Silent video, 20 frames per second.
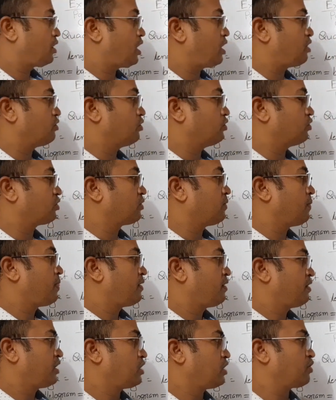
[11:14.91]
Now look,
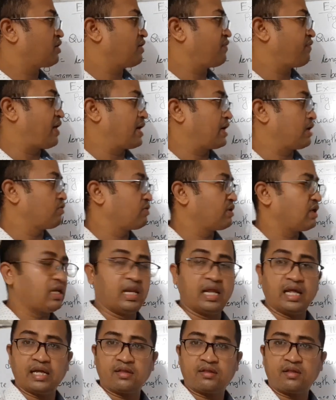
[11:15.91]
you can find out
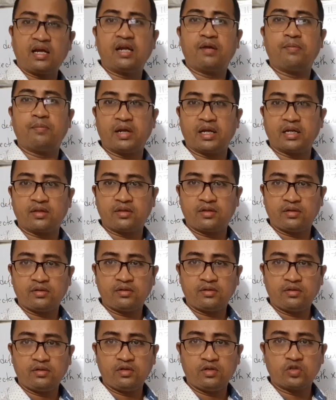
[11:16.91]
the length and breadth.
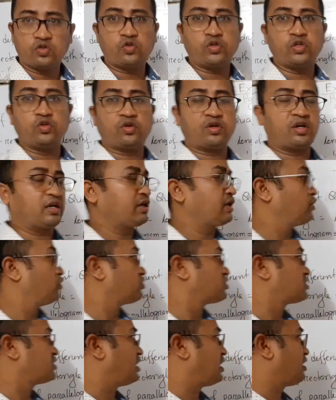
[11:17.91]
So you can
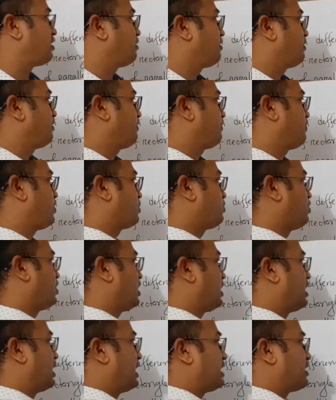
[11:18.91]
use the
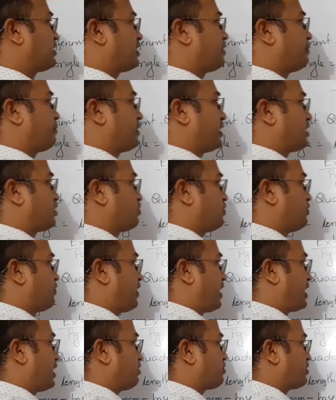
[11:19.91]
formula length and breadth
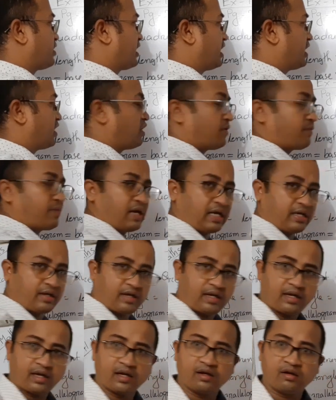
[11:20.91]
to find out the area of
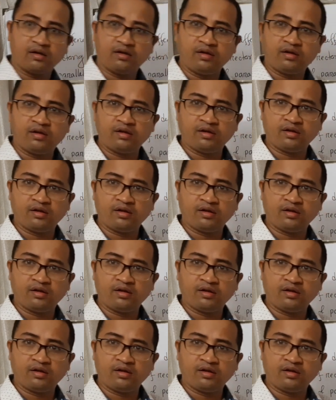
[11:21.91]
rectangle.